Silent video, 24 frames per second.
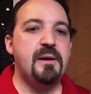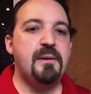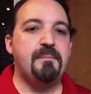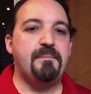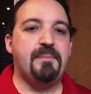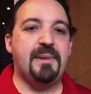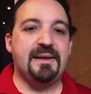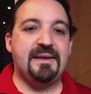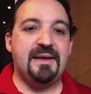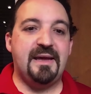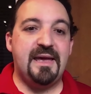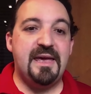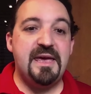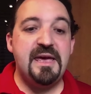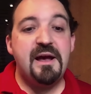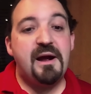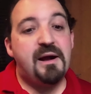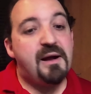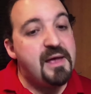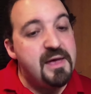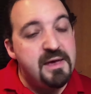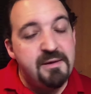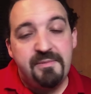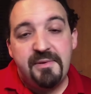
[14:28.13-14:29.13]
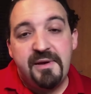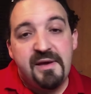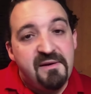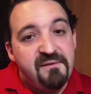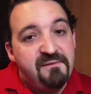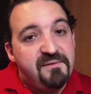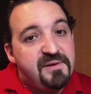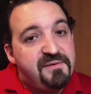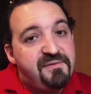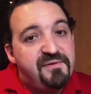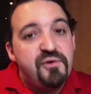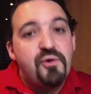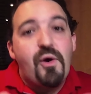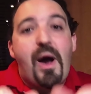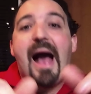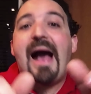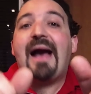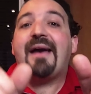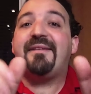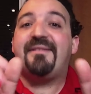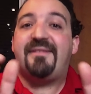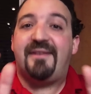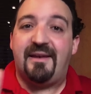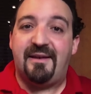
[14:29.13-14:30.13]
But here, if you
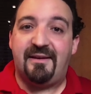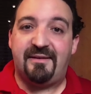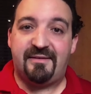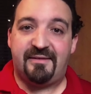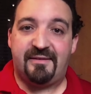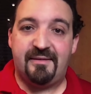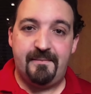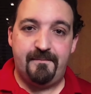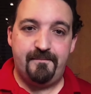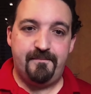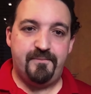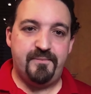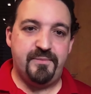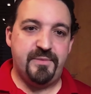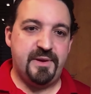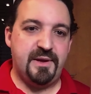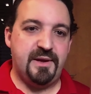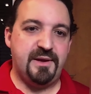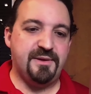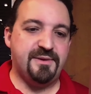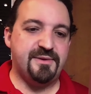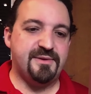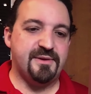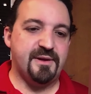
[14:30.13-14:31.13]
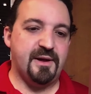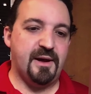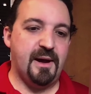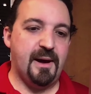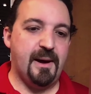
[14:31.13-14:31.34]
access this